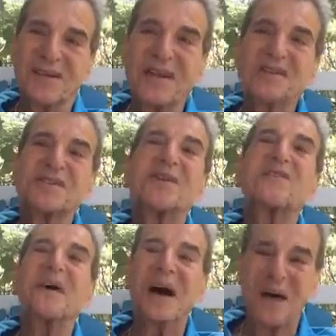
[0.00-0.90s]
That's
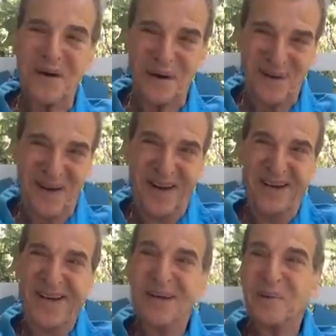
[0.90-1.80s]
Zhivago.
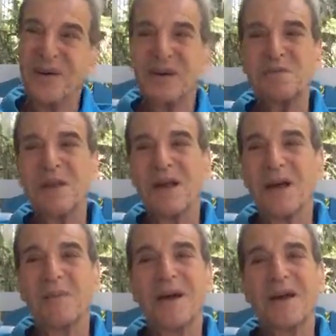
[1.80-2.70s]
Boy, they spent a
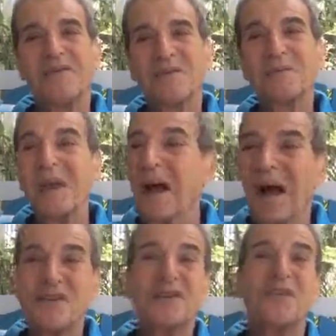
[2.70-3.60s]
lot of money.
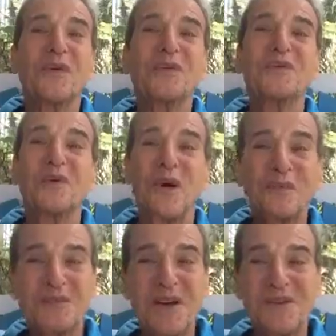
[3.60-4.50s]
I just furthered their
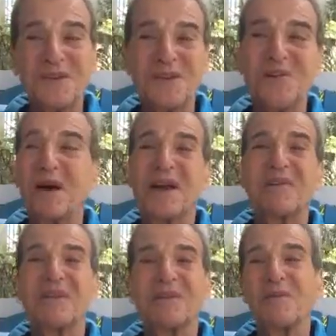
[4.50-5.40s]
reputation, see, by
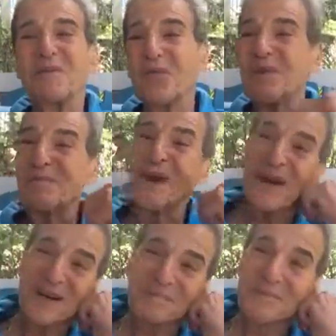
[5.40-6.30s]
giving them a free
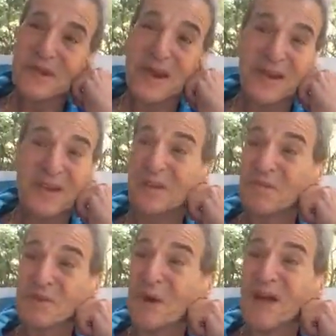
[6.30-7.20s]
plug. I'm gonna get them
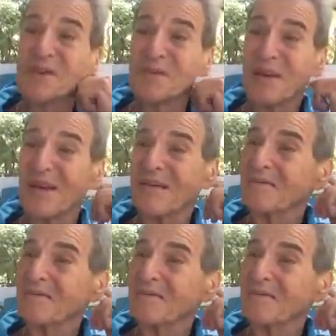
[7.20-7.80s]
to sponsor me.